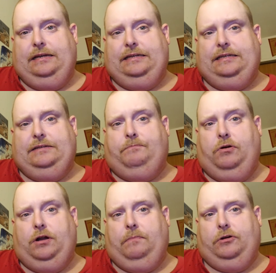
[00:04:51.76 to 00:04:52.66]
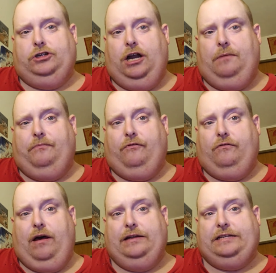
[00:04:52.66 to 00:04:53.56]
This is put up or shut up for
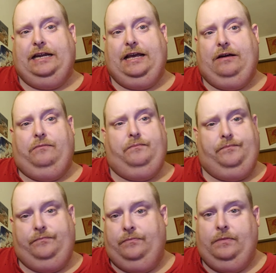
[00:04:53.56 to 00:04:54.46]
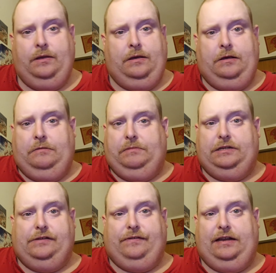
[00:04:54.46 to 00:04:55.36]
Tannehill.
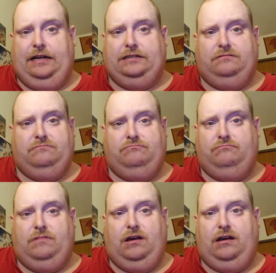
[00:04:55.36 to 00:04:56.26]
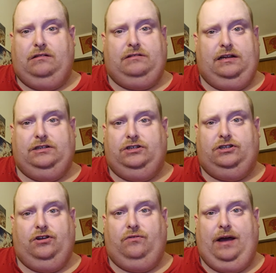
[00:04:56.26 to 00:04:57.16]
If he doesn't
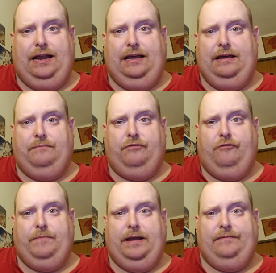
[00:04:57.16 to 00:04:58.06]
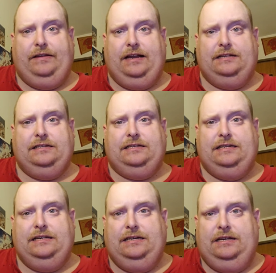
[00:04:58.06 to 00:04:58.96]
show any improvement, if he
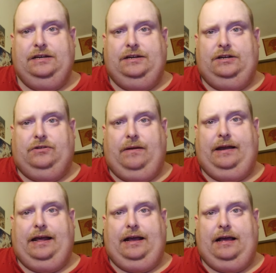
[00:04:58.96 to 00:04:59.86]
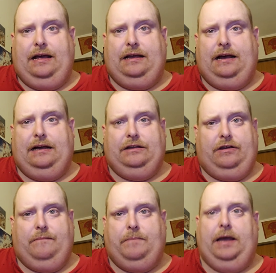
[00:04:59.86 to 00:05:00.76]
doesn't do anything, you could